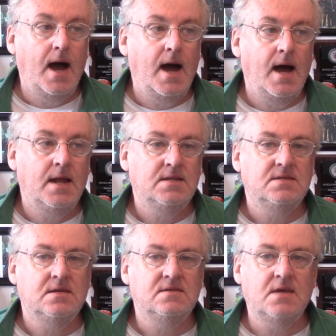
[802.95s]

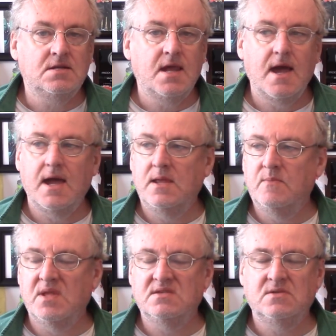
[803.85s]
on Sunday, and he
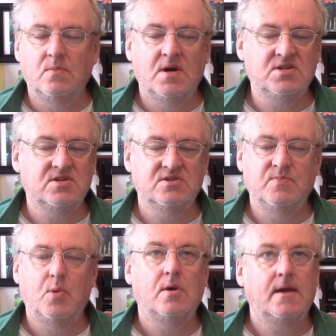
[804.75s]
meant so much to
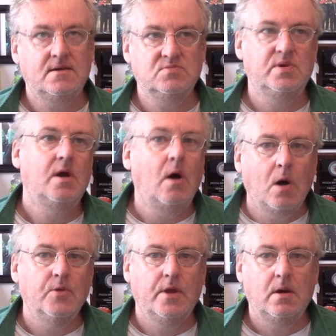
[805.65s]
sport, as we
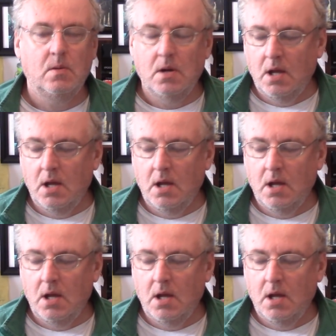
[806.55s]
all know.